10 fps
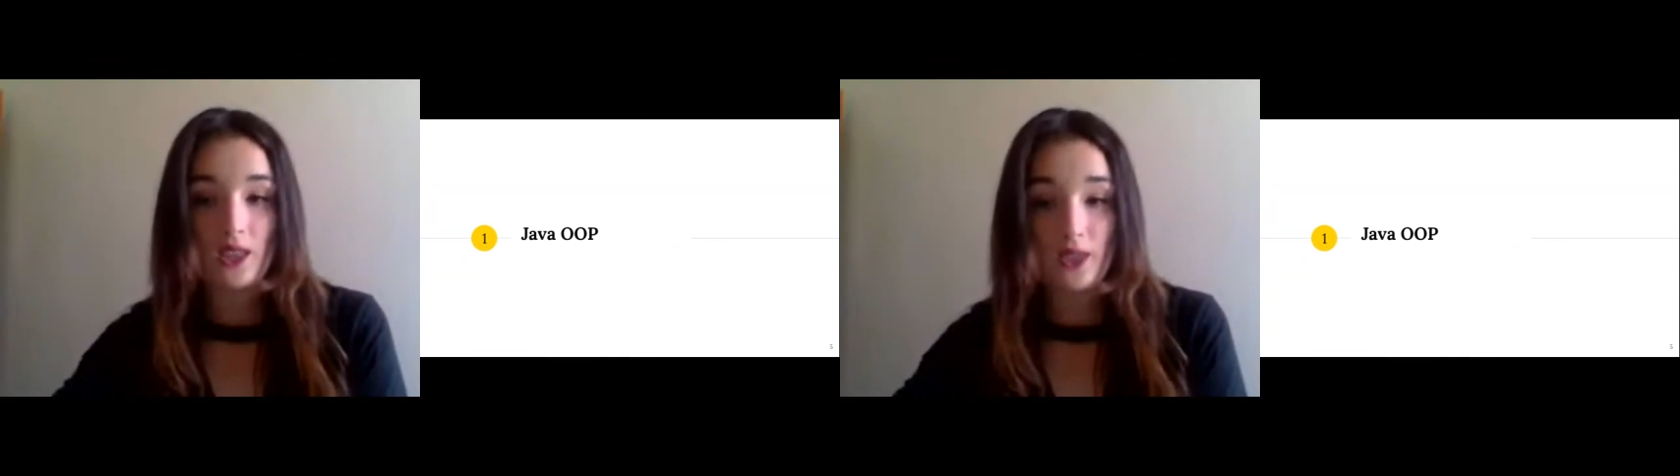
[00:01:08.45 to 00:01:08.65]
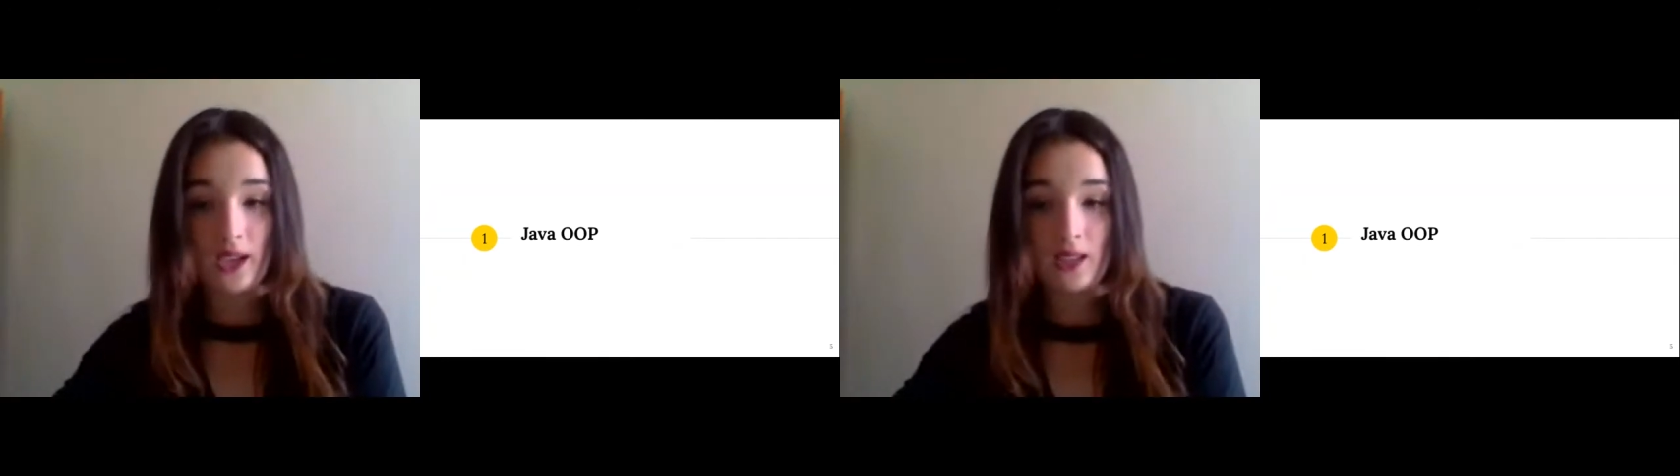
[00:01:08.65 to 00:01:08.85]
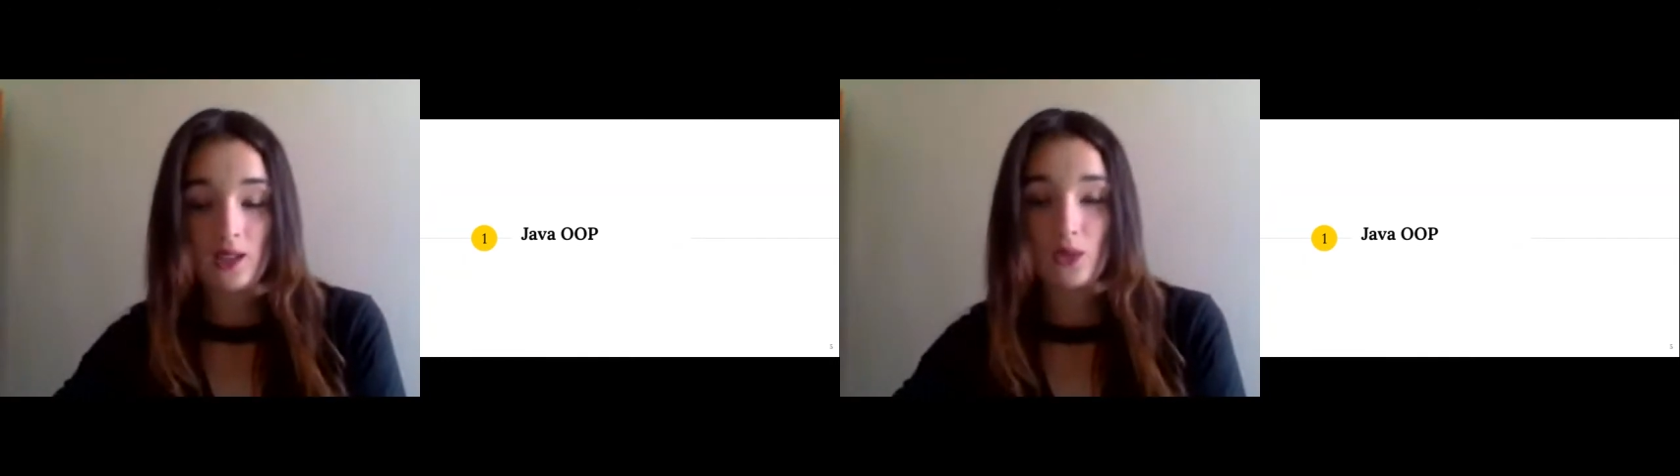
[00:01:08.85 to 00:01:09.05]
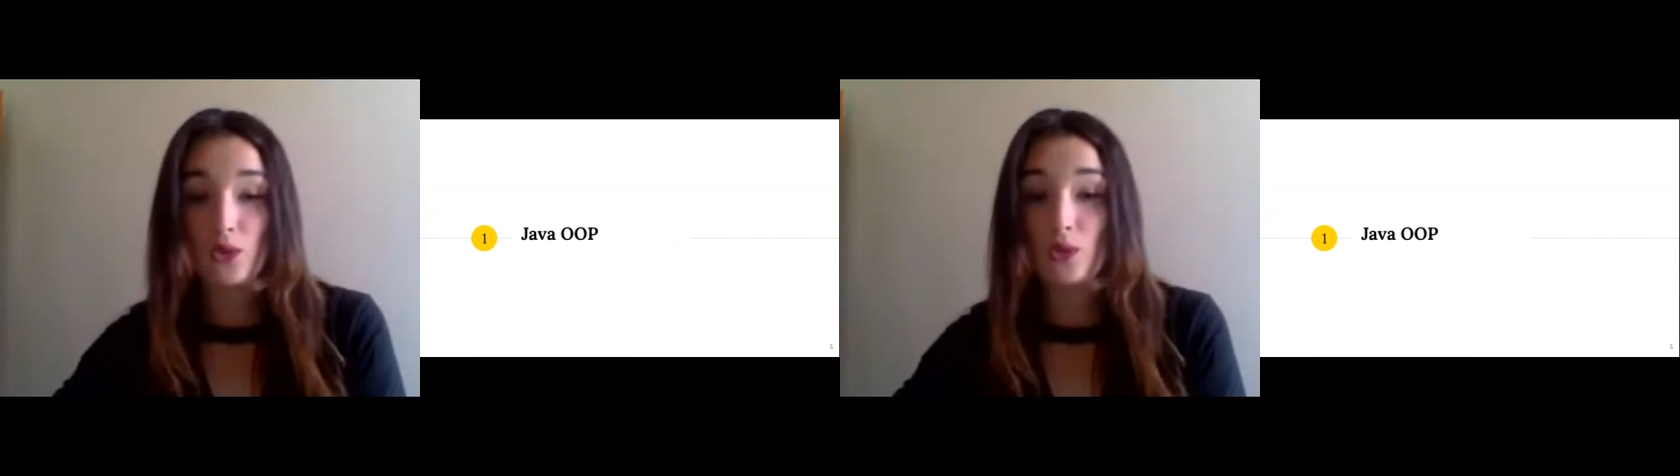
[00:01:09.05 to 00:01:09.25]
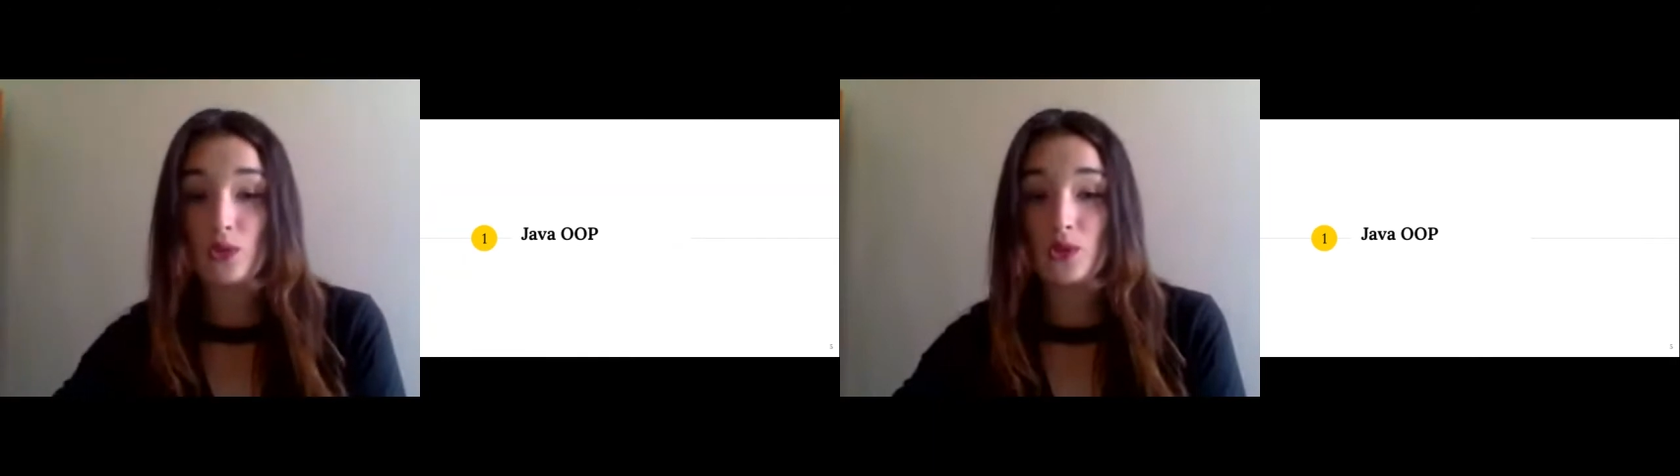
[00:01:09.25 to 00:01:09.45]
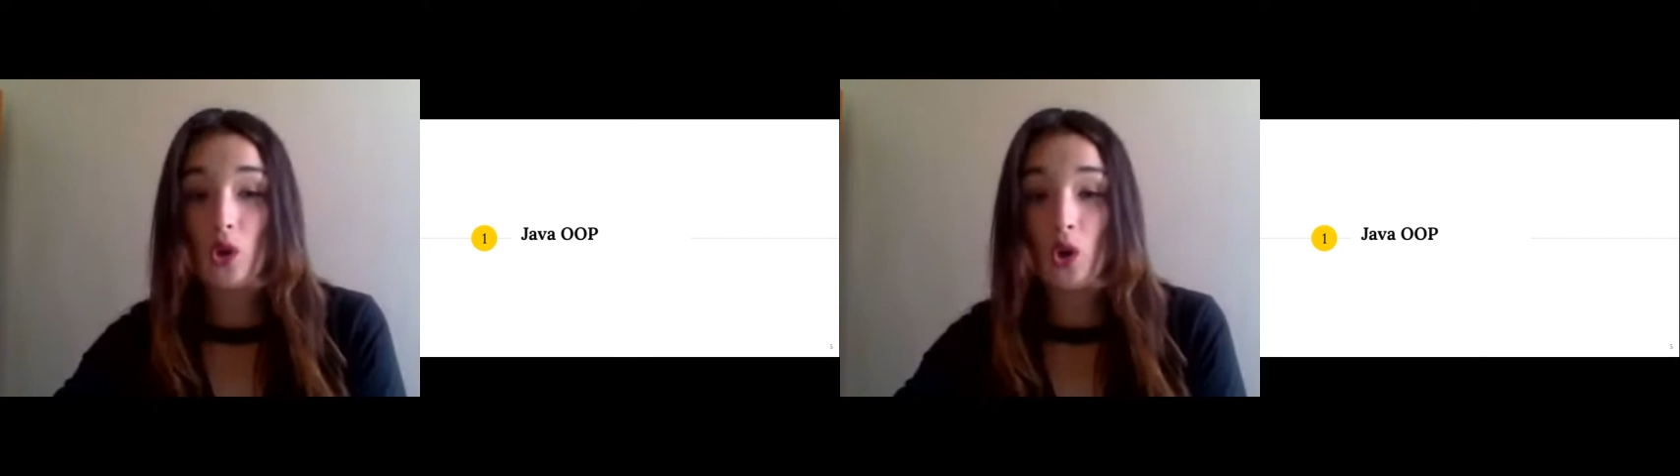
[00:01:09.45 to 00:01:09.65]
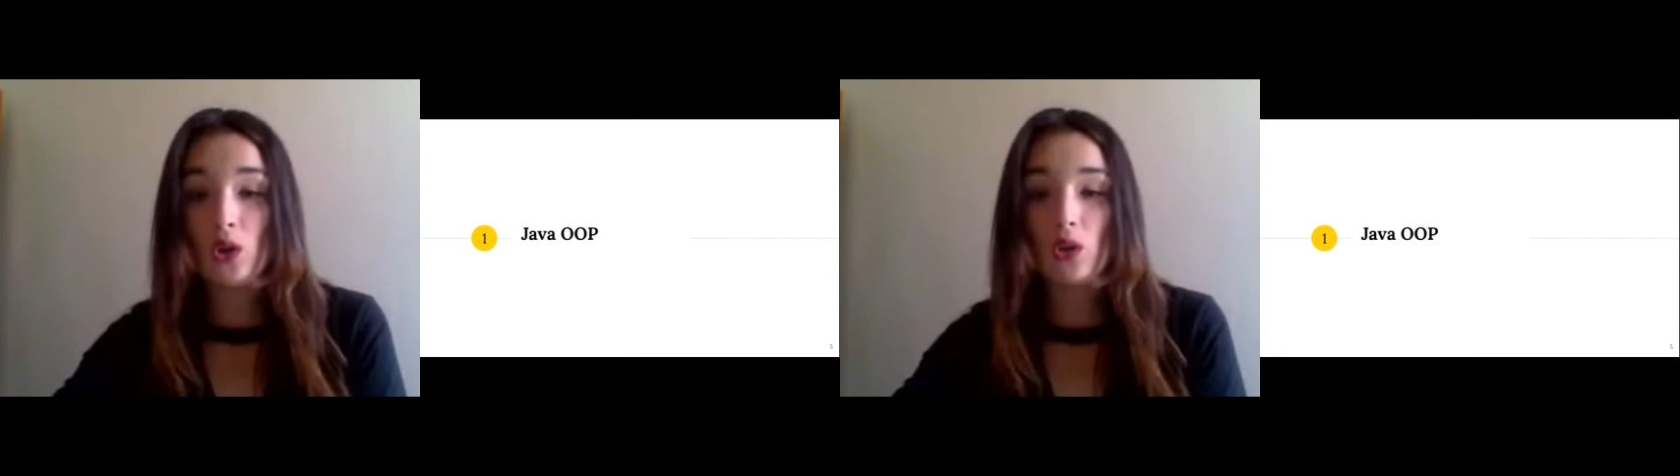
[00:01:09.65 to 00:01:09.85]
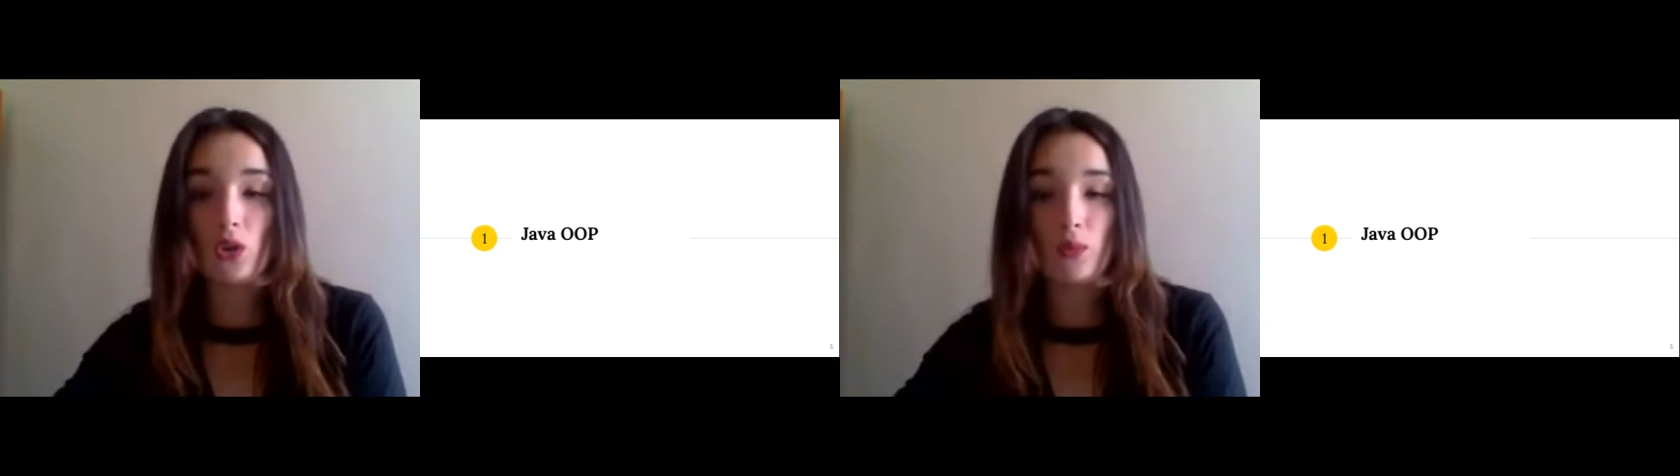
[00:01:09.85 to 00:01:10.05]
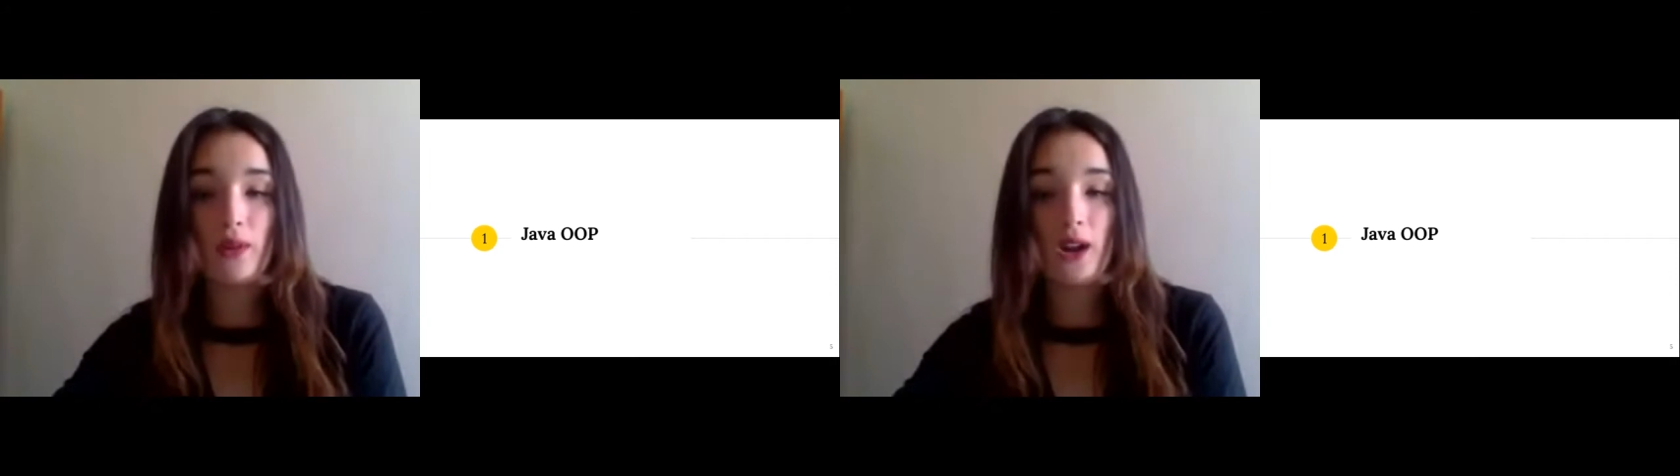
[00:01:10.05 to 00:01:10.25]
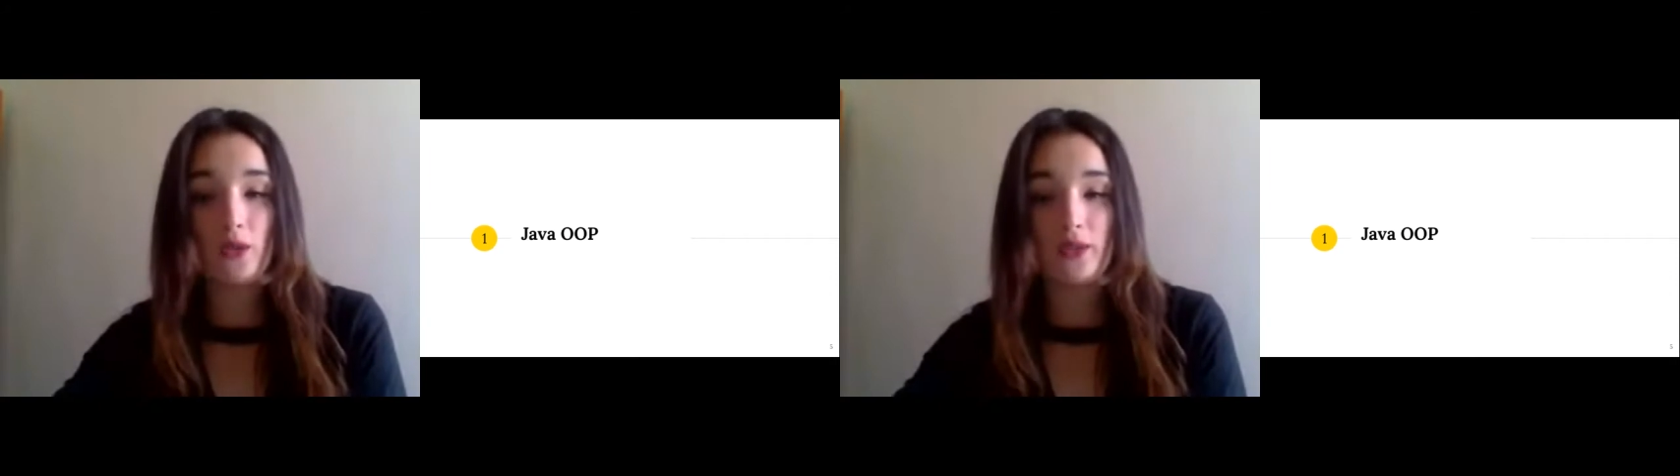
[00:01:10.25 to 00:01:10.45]
then reuse all or
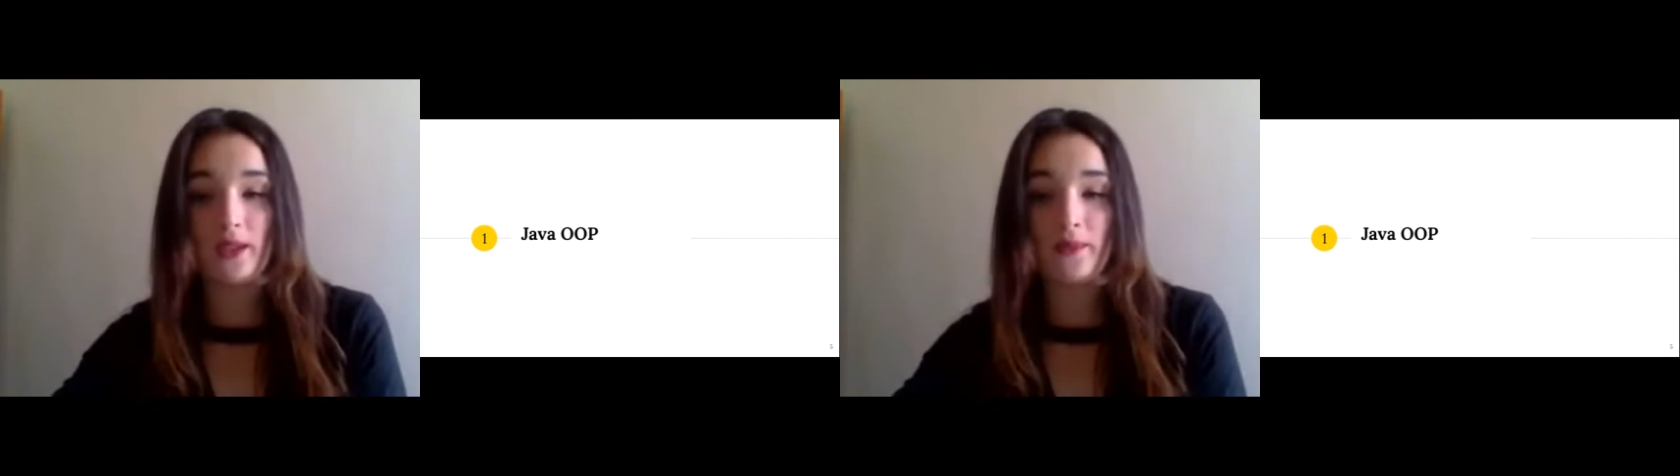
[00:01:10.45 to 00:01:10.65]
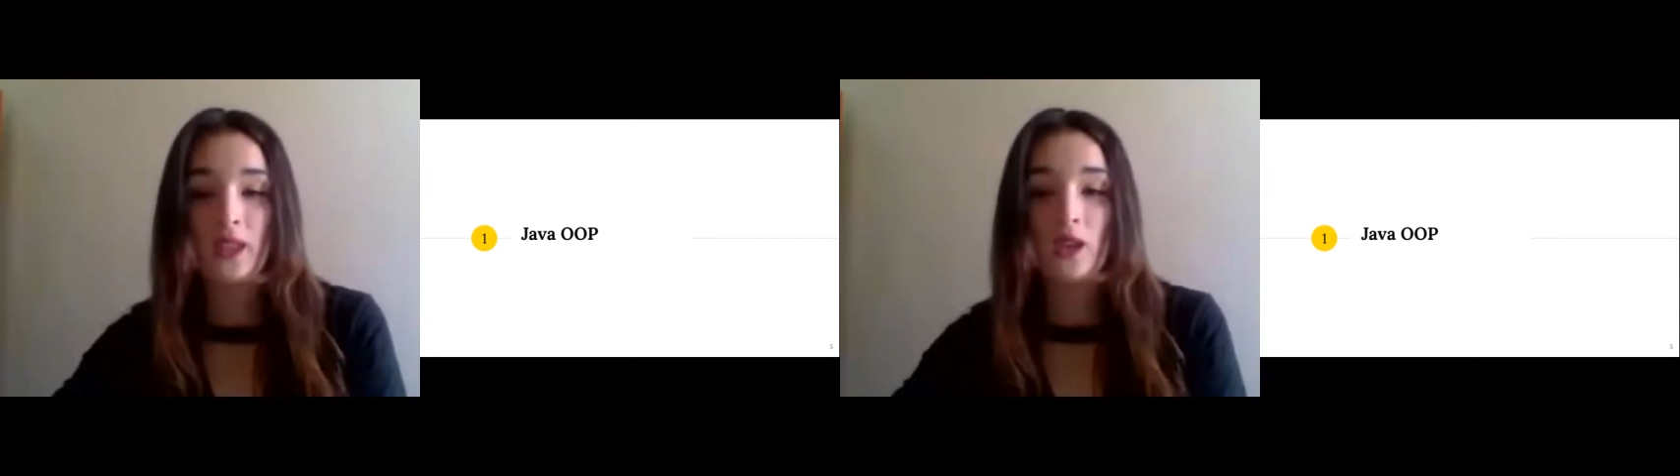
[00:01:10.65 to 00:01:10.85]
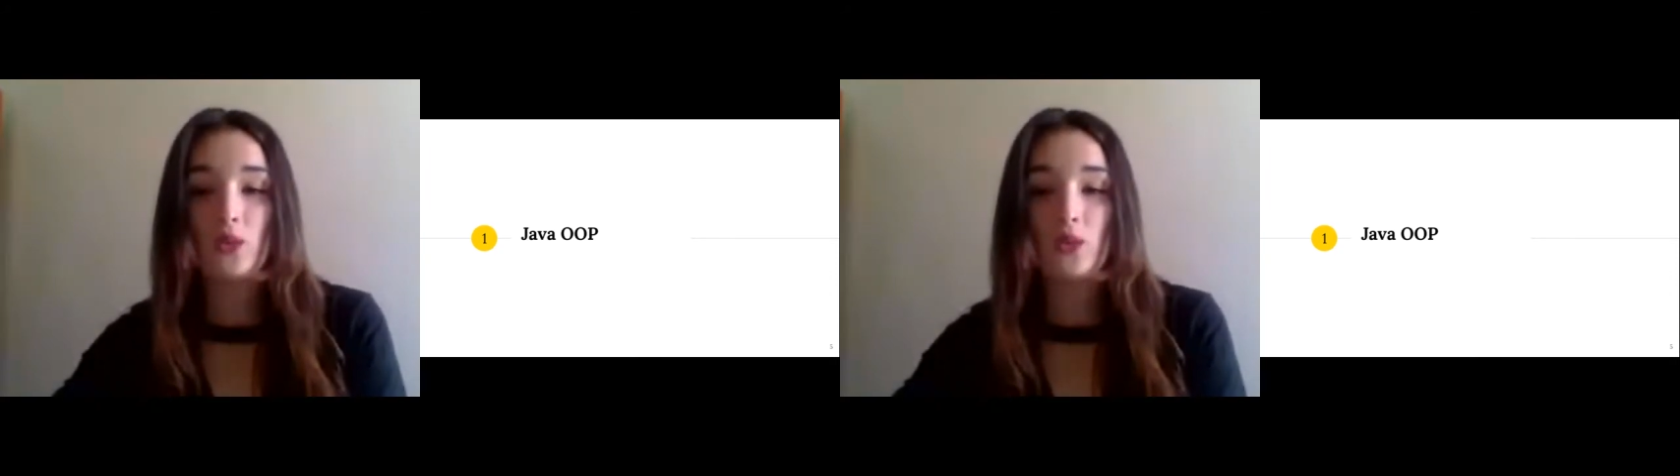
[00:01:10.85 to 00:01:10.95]
part of them